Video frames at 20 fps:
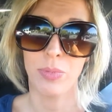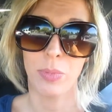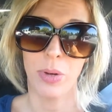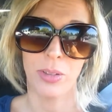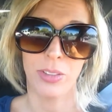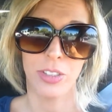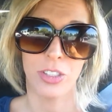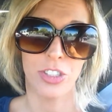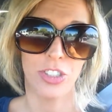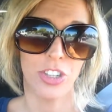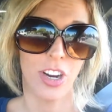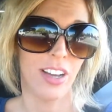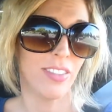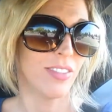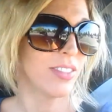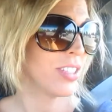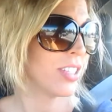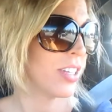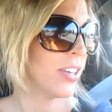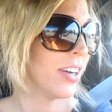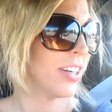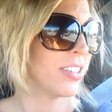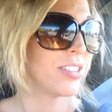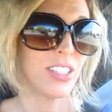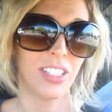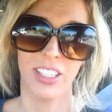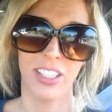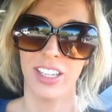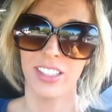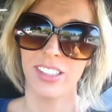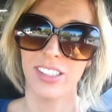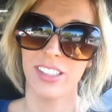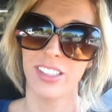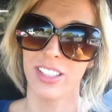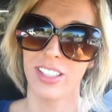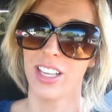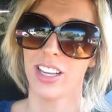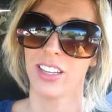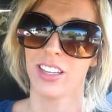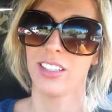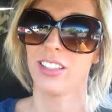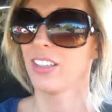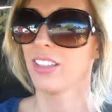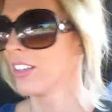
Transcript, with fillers: probably should drive. So I'll see you guys in a second.